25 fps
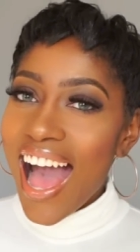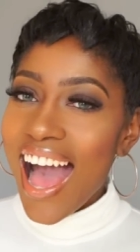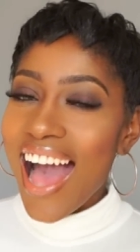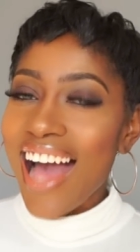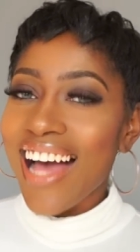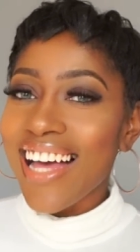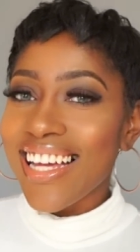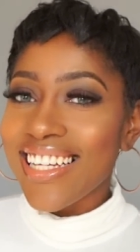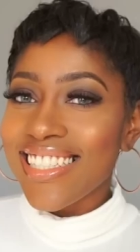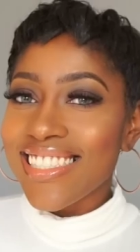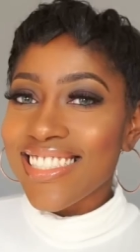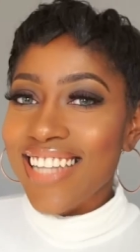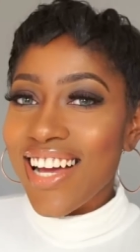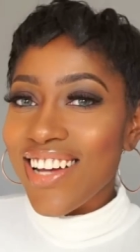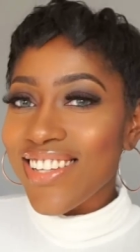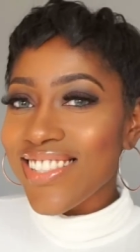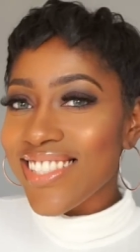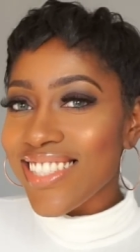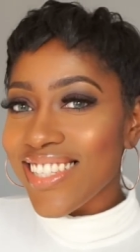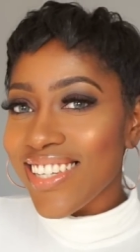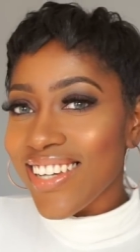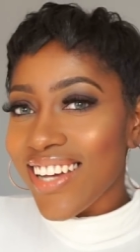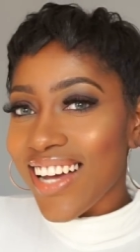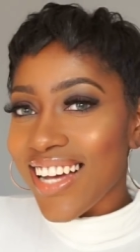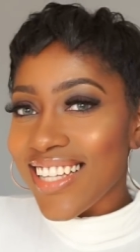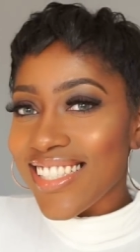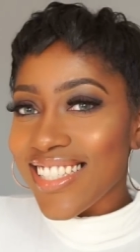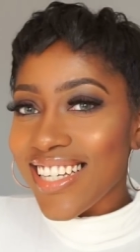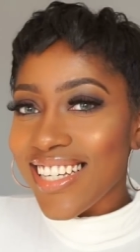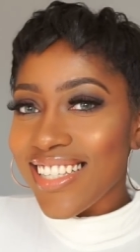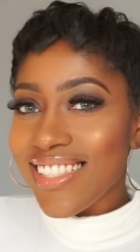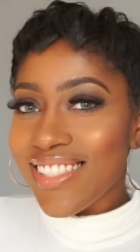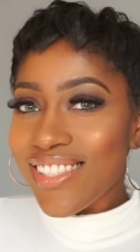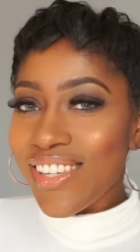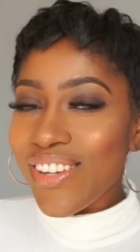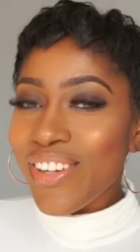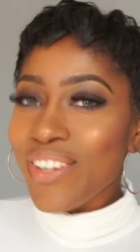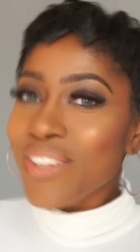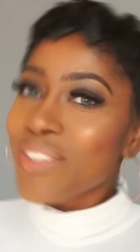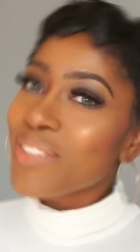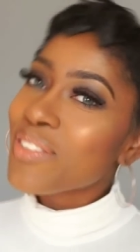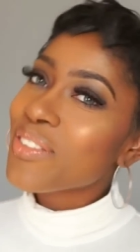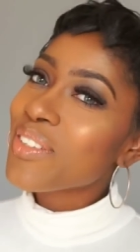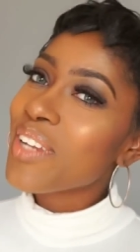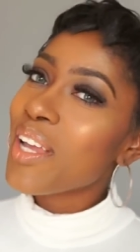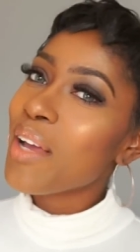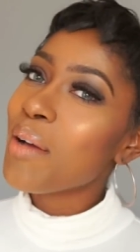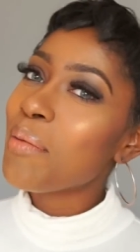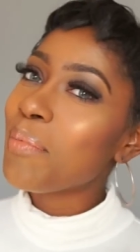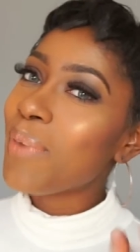and I'll see you guys again soon.
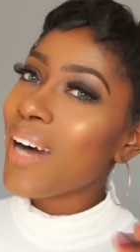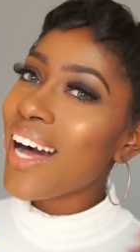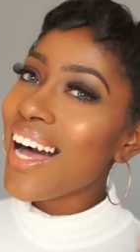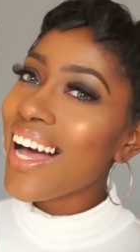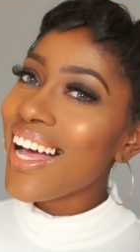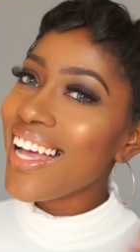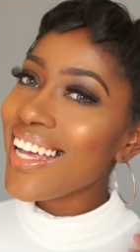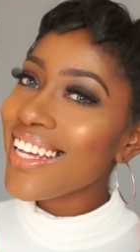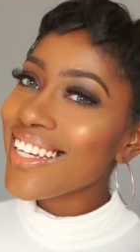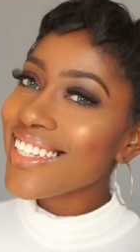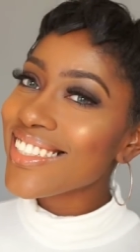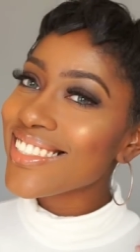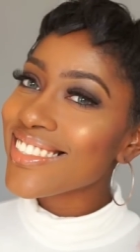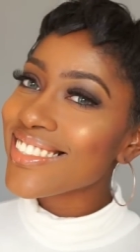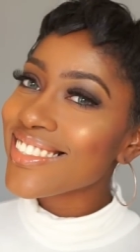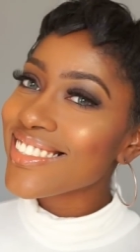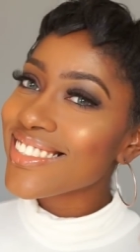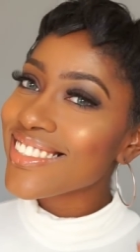Bye!